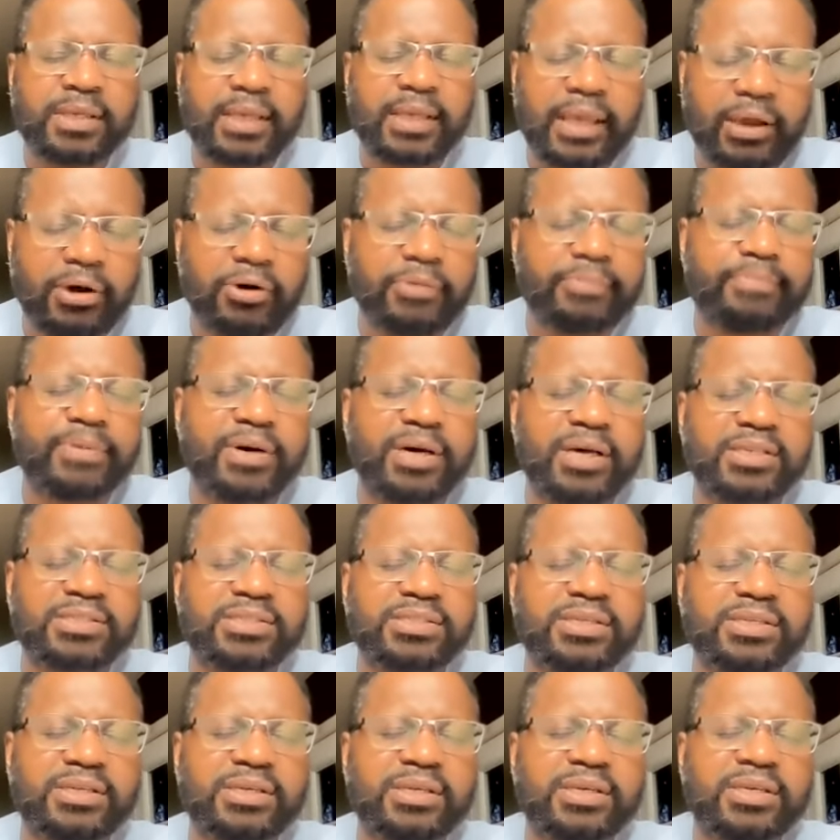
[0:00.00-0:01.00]
Help
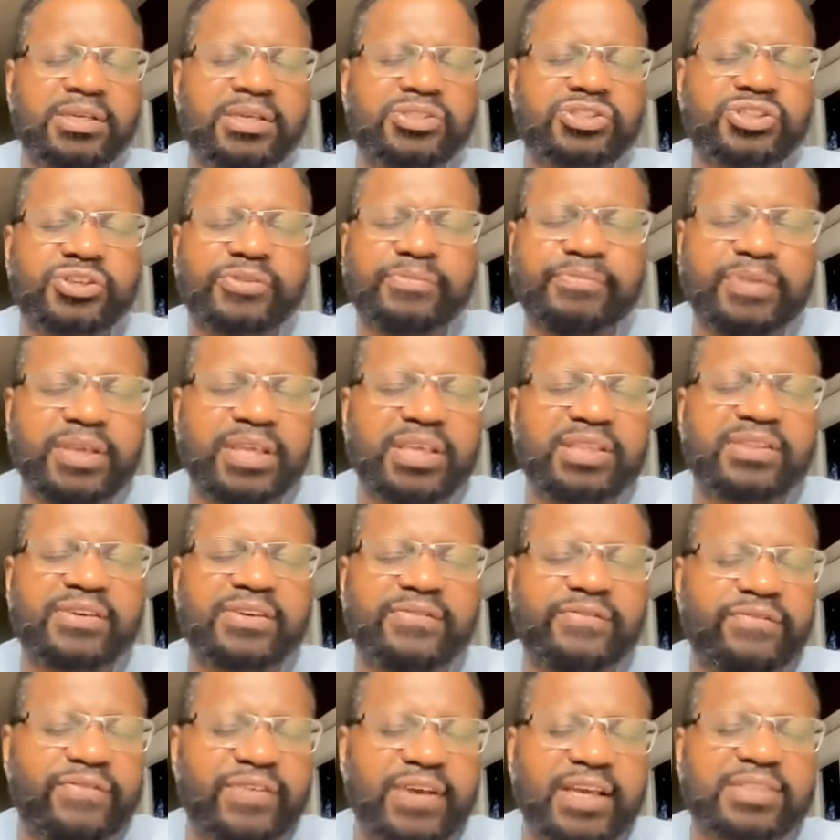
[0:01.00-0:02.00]
us to be
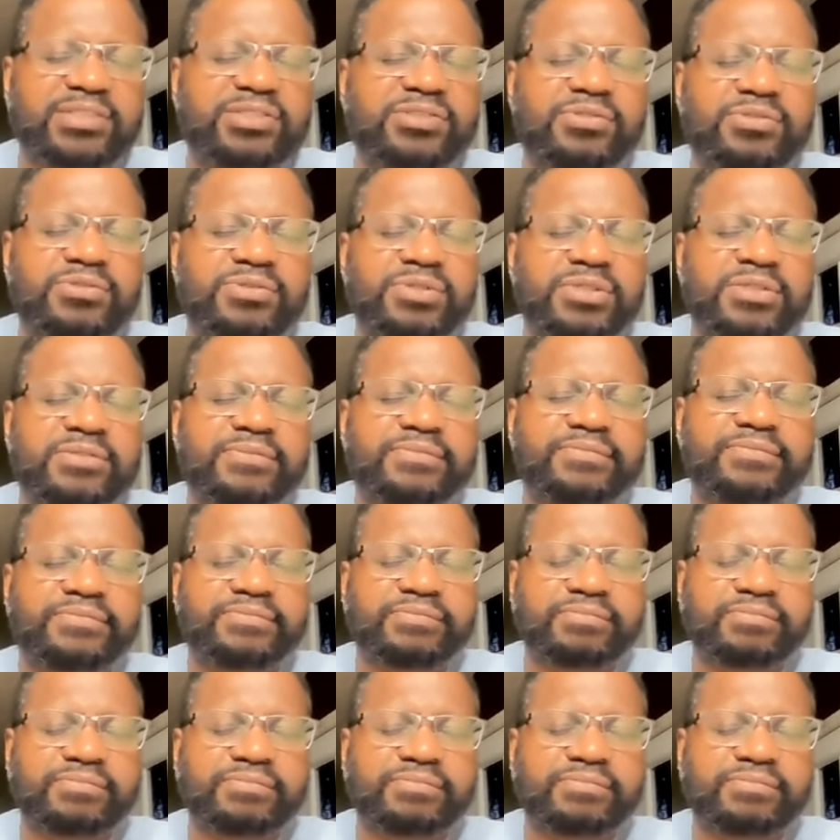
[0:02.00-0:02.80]
the vessels